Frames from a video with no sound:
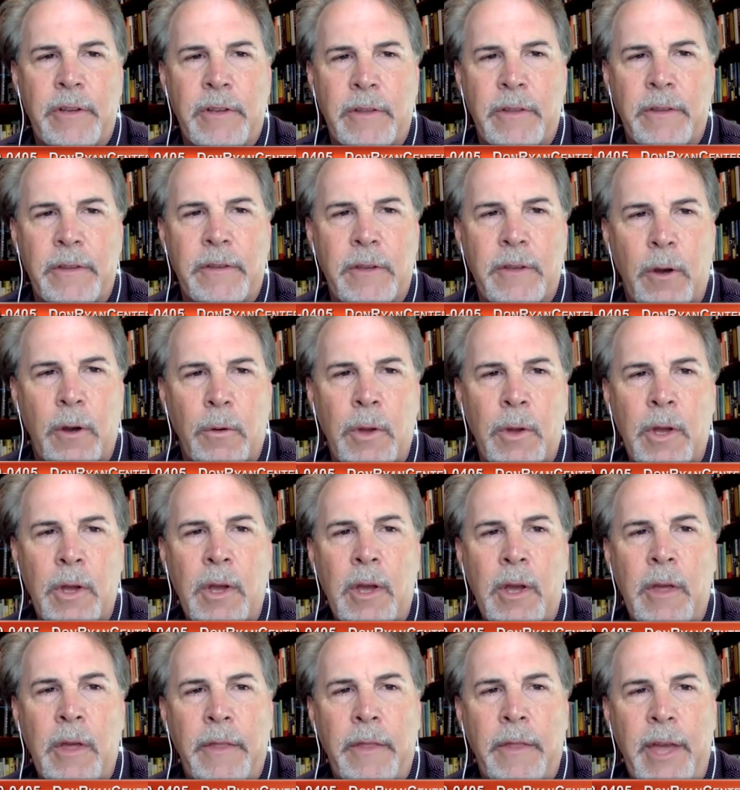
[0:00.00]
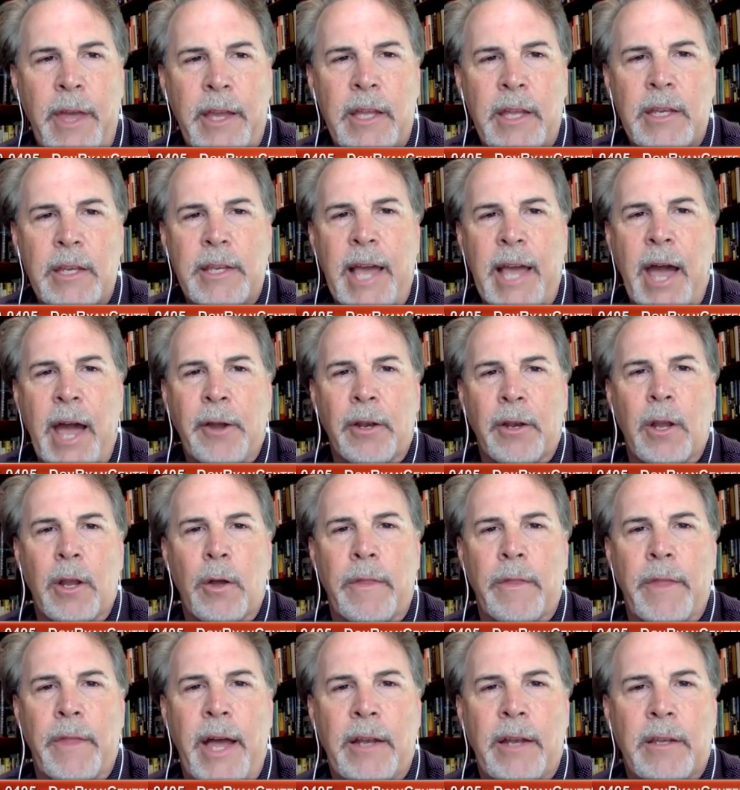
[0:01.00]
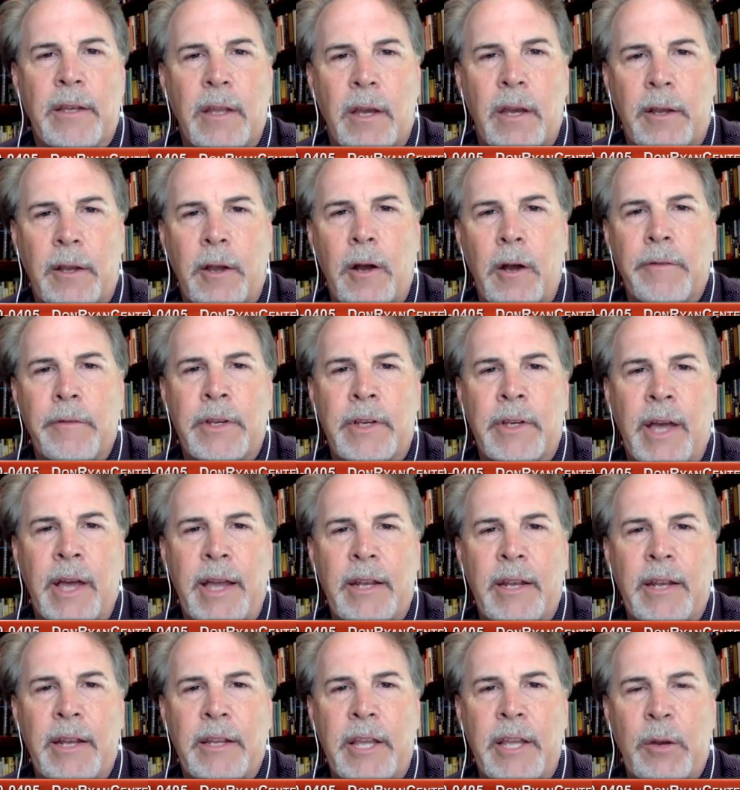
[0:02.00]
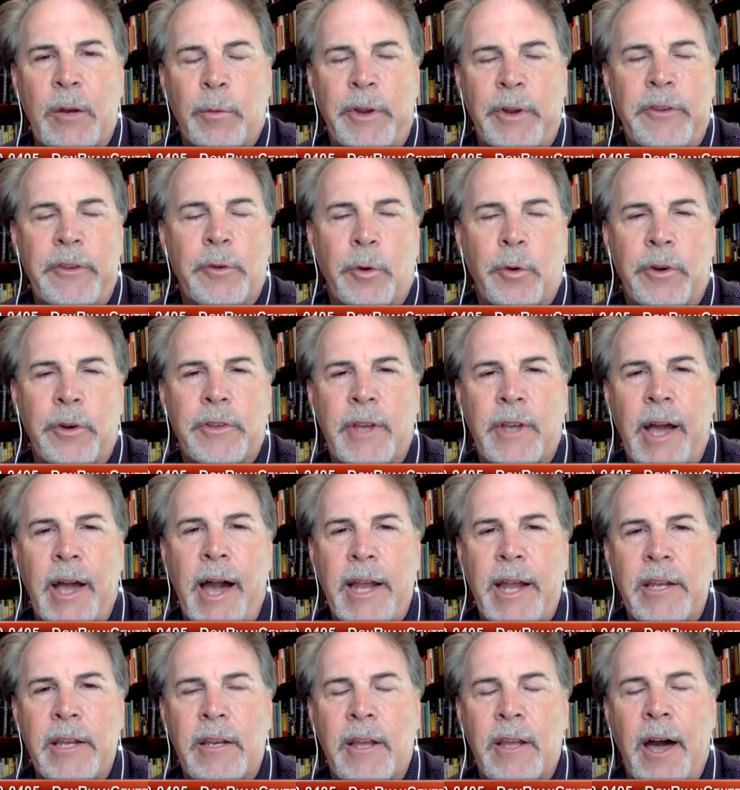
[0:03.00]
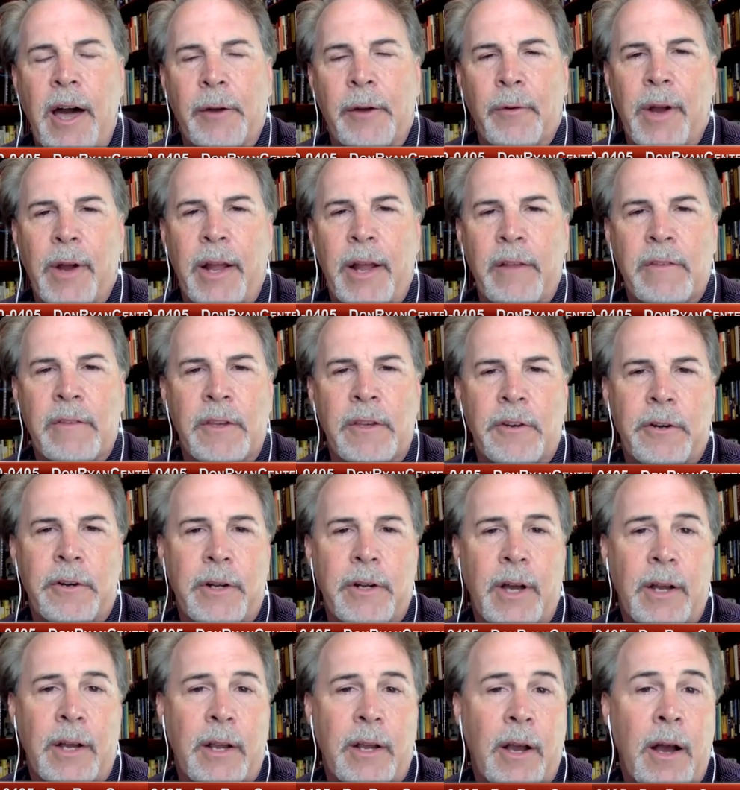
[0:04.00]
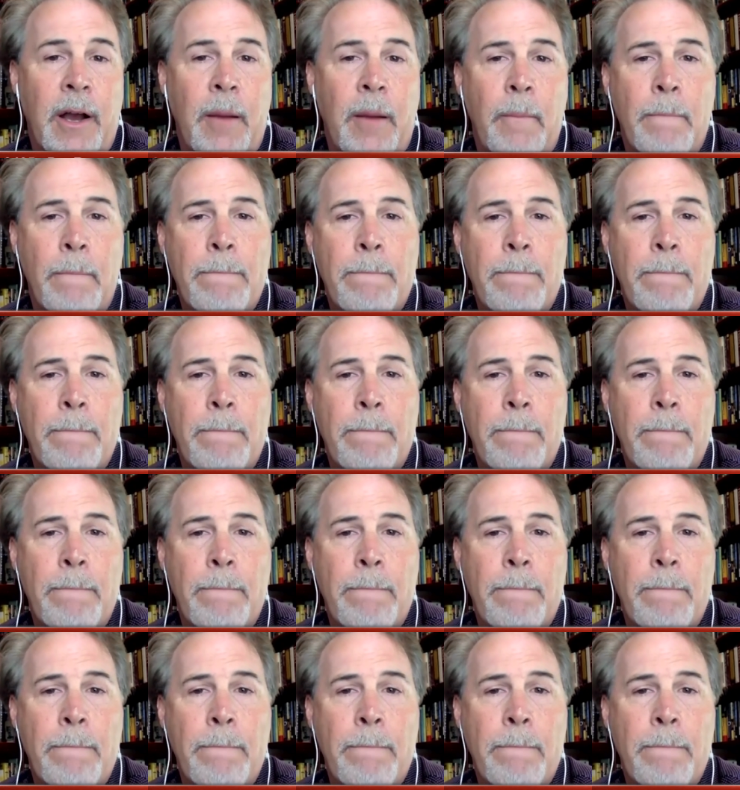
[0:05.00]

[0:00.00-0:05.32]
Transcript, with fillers: And so they can download that uh, COVID 19 resource guide at donryancenter.com.